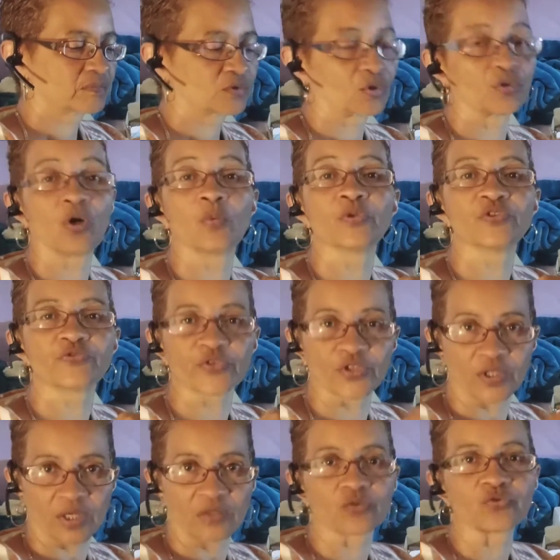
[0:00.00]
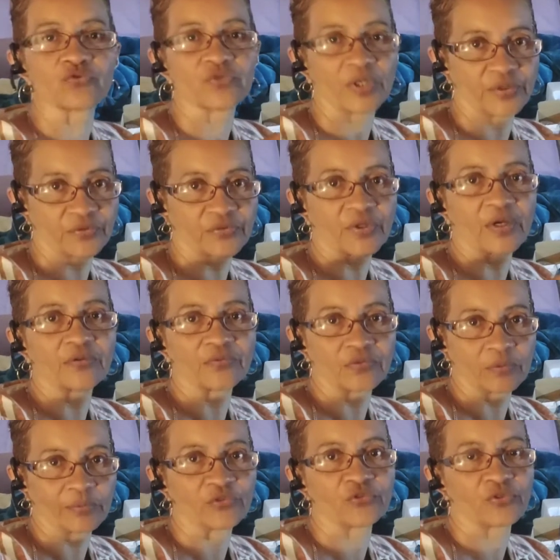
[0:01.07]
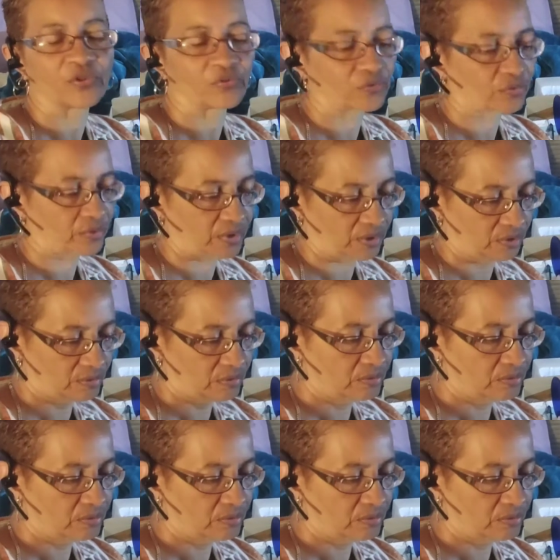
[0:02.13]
Don't always forget to sanitize your machines, okay?